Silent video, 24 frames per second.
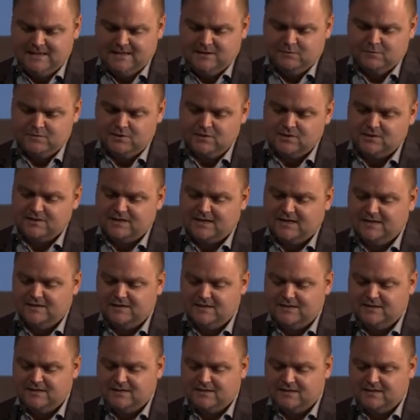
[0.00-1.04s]
We looked
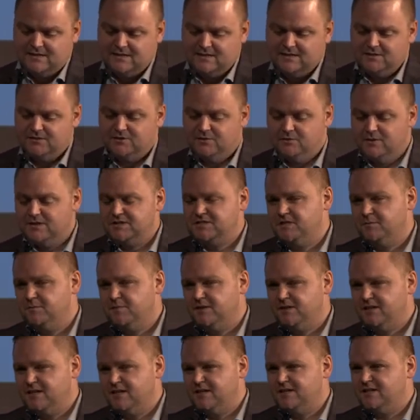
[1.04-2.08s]
at the US
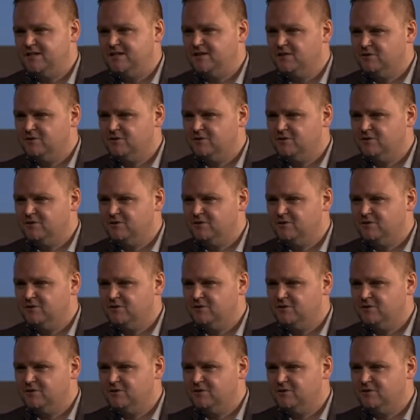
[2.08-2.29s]
EPA